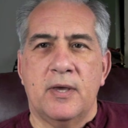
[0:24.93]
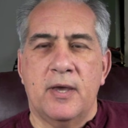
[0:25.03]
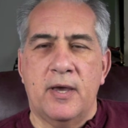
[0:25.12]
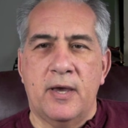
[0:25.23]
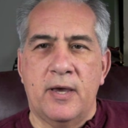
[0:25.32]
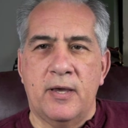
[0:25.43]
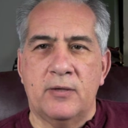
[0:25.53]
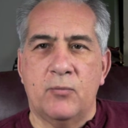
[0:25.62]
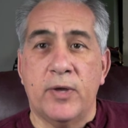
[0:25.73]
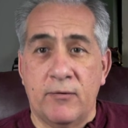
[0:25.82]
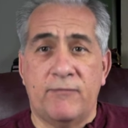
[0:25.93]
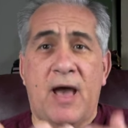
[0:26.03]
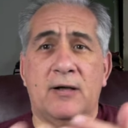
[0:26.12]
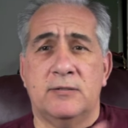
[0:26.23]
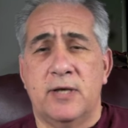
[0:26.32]
and we can
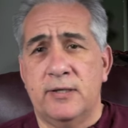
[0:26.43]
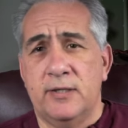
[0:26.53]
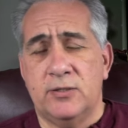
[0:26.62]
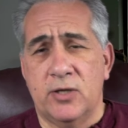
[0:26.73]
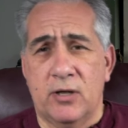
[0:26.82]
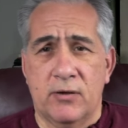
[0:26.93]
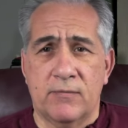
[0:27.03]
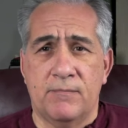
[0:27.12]
validate each other.